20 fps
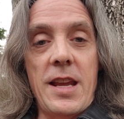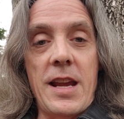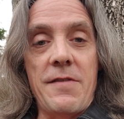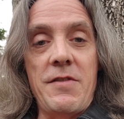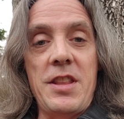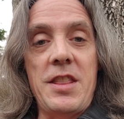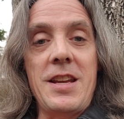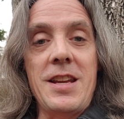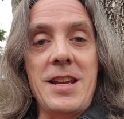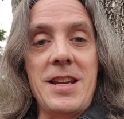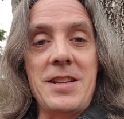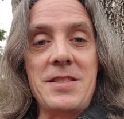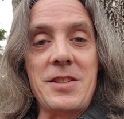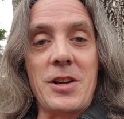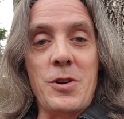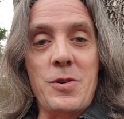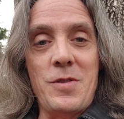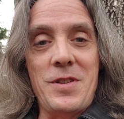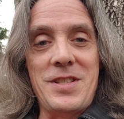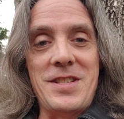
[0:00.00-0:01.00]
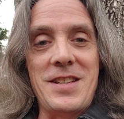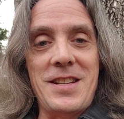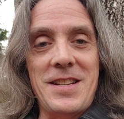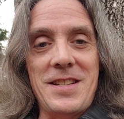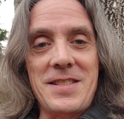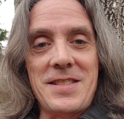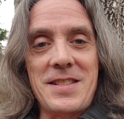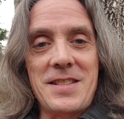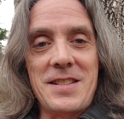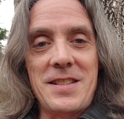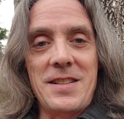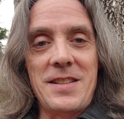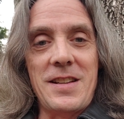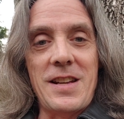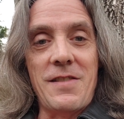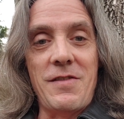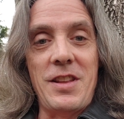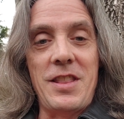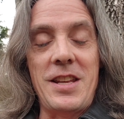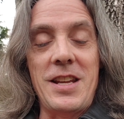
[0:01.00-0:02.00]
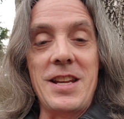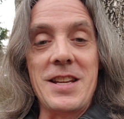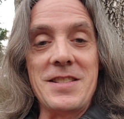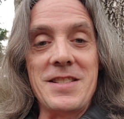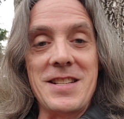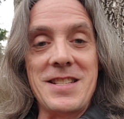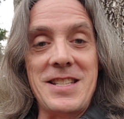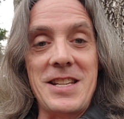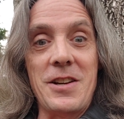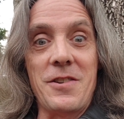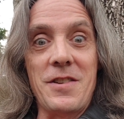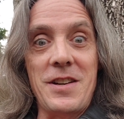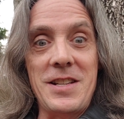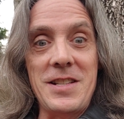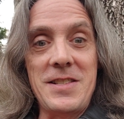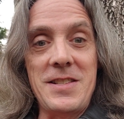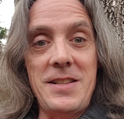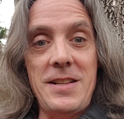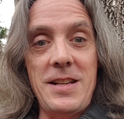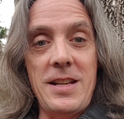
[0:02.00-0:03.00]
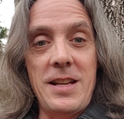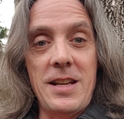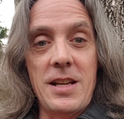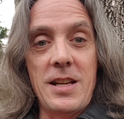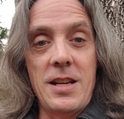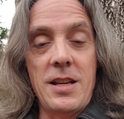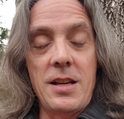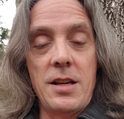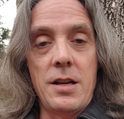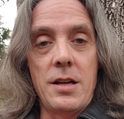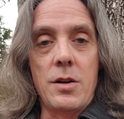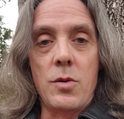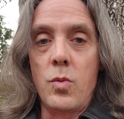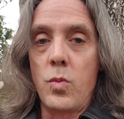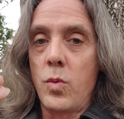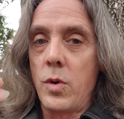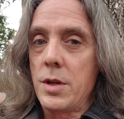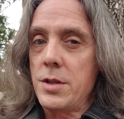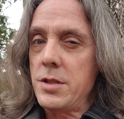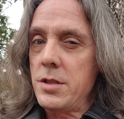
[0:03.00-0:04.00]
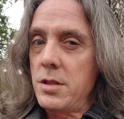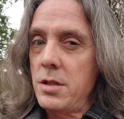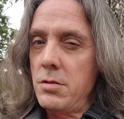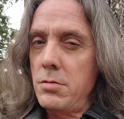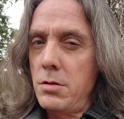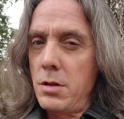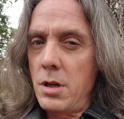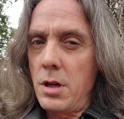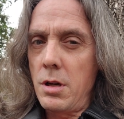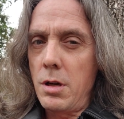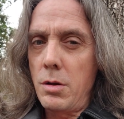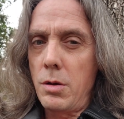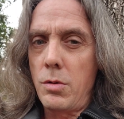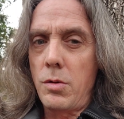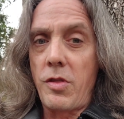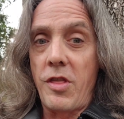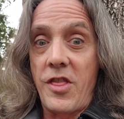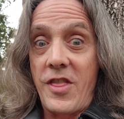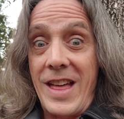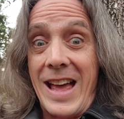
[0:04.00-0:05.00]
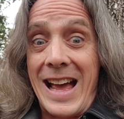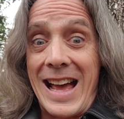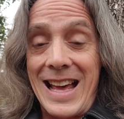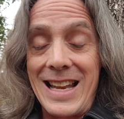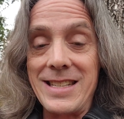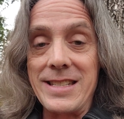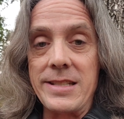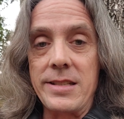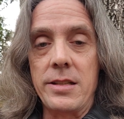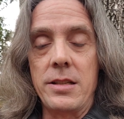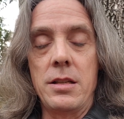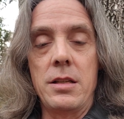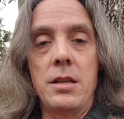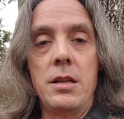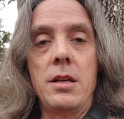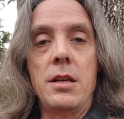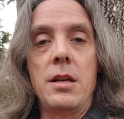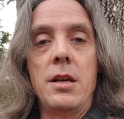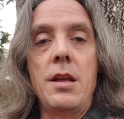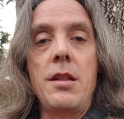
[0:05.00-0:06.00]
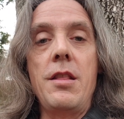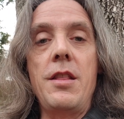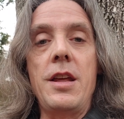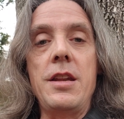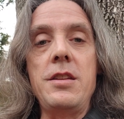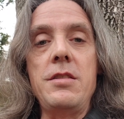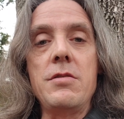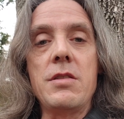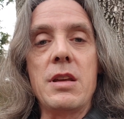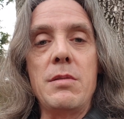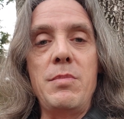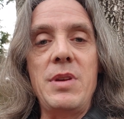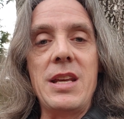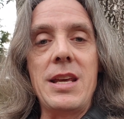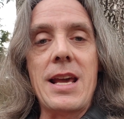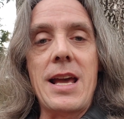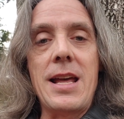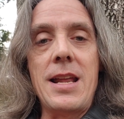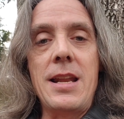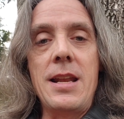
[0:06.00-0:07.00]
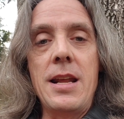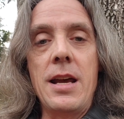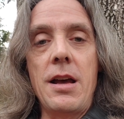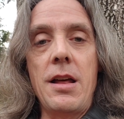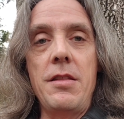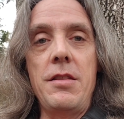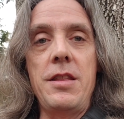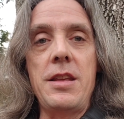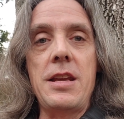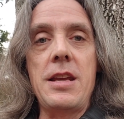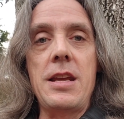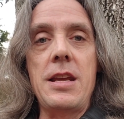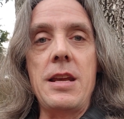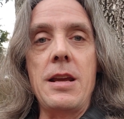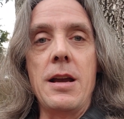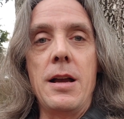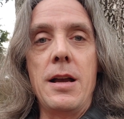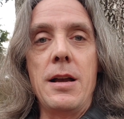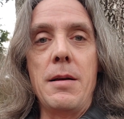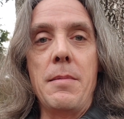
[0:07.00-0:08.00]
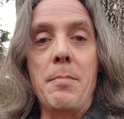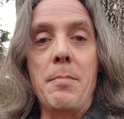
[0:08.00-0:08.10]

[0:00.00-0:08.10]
everything is a coincidence. Everything is a synchronicity. Once you know that, then you can begin the